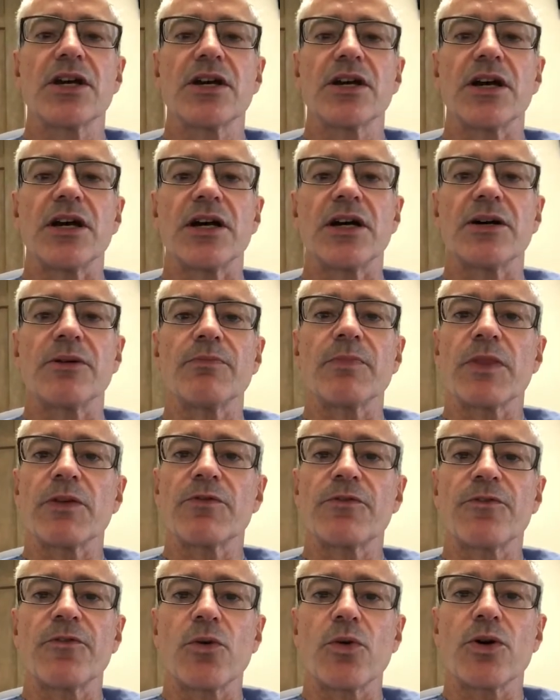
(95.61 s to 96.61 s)

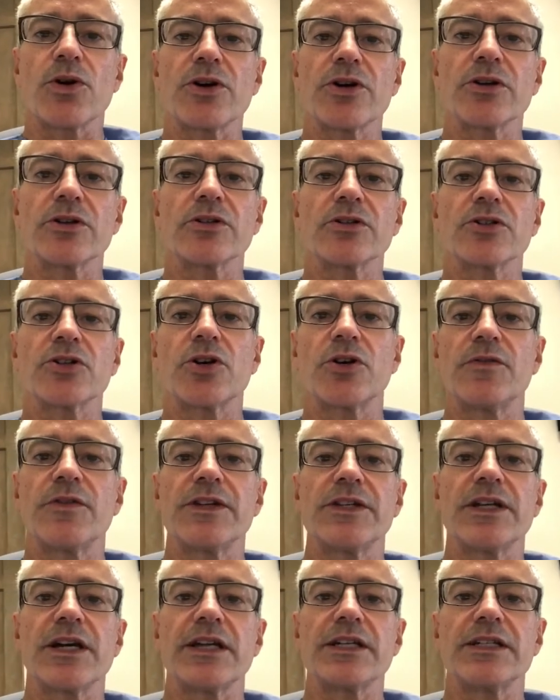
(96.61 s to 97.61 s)
for
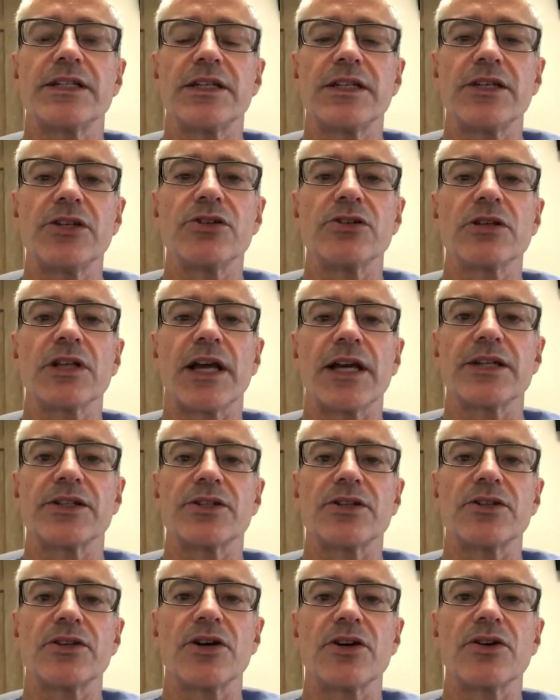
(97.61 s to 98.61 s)
COVID-19, you'd like to
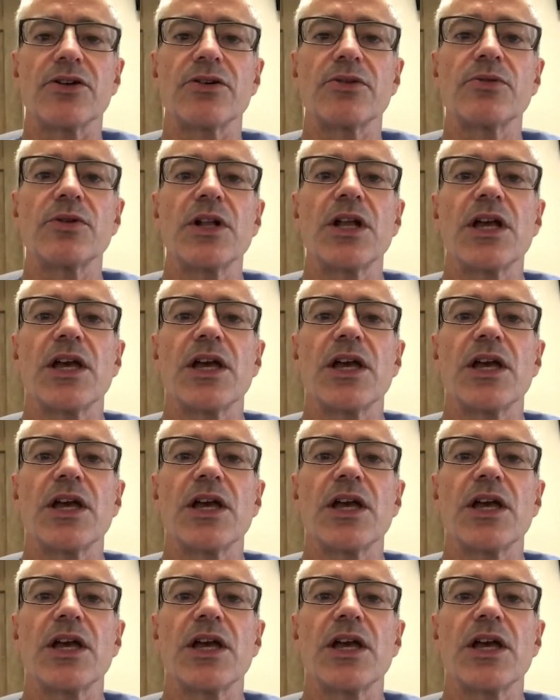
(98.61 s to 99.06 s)
know.